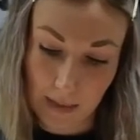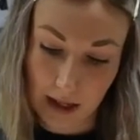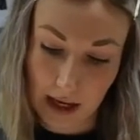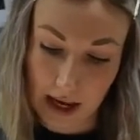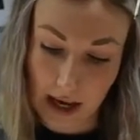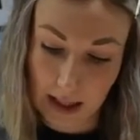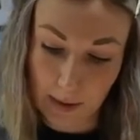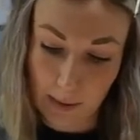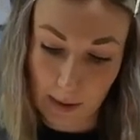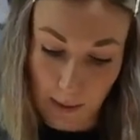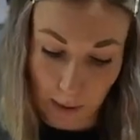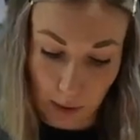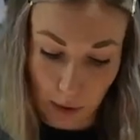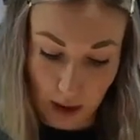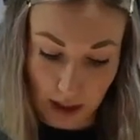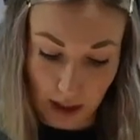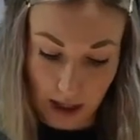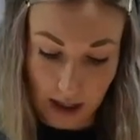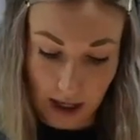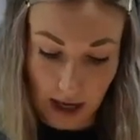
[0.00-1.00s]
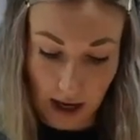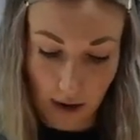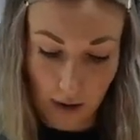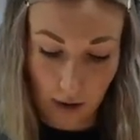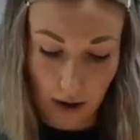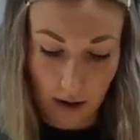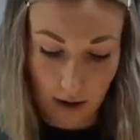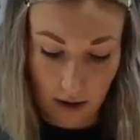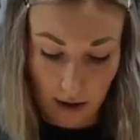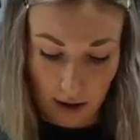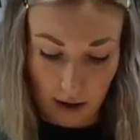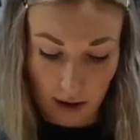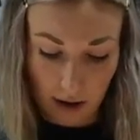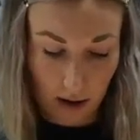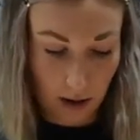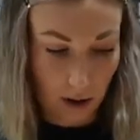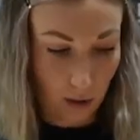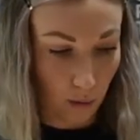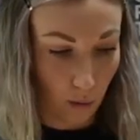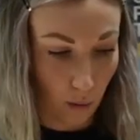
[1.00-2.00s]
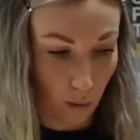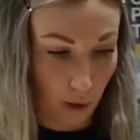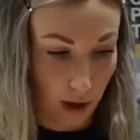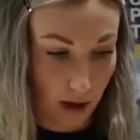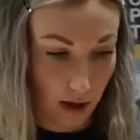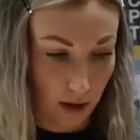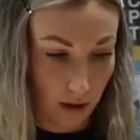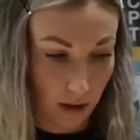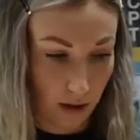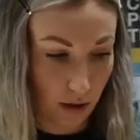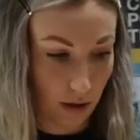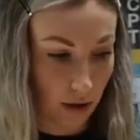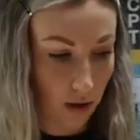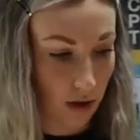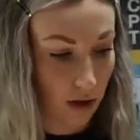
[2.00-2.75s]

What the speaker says: add a bit more detail, I think, with